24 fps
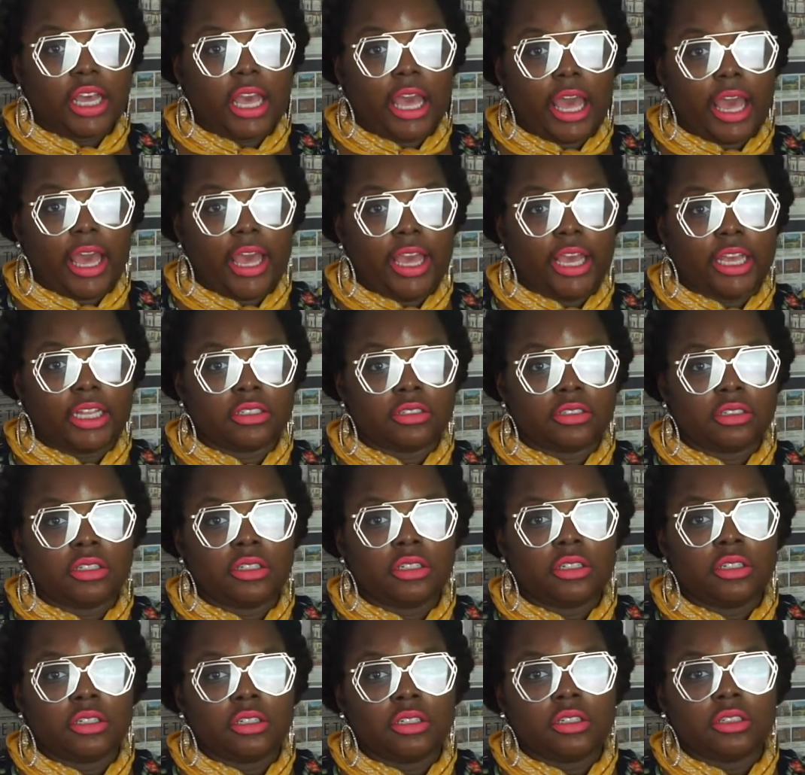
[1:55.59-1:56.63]
and
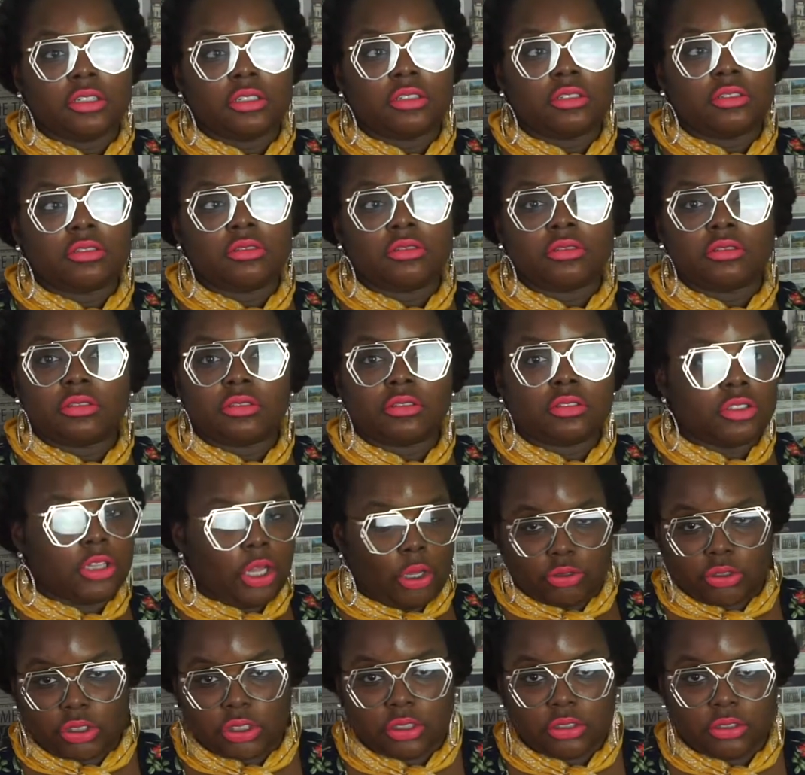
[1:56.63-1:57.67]

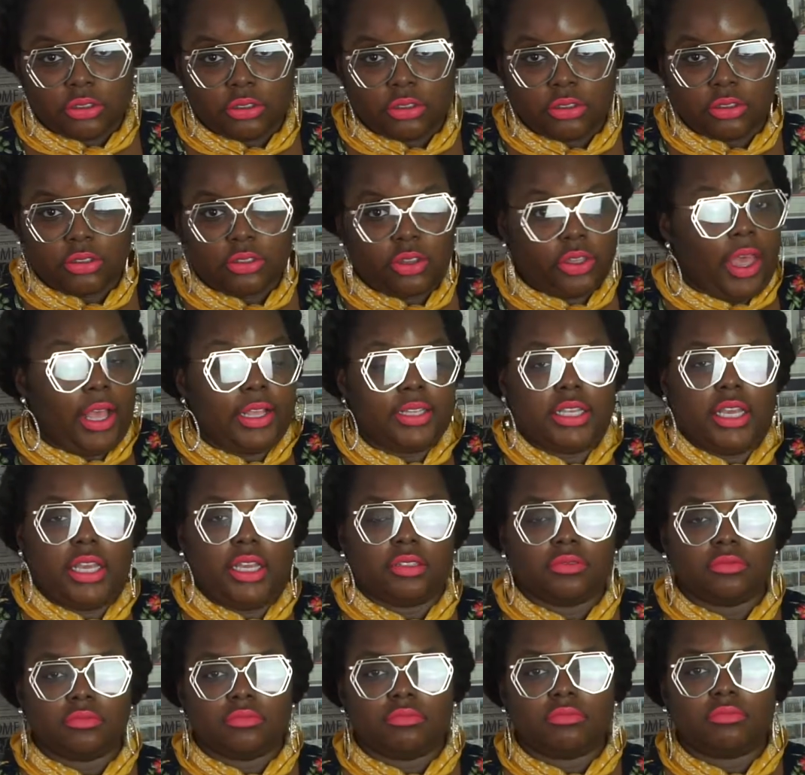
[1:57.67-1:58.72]
lotion. That's
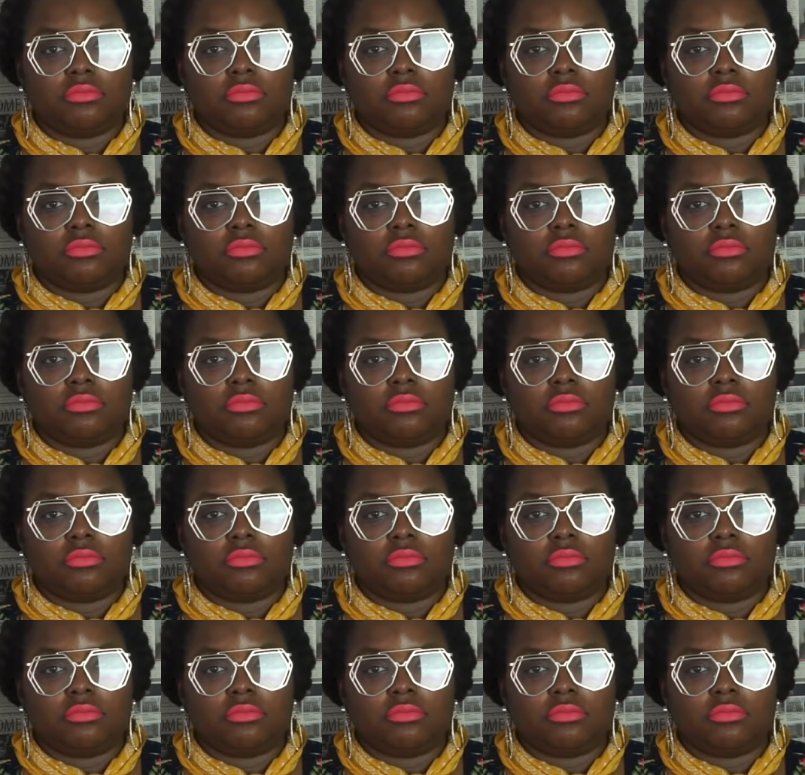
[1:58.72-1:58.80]
it.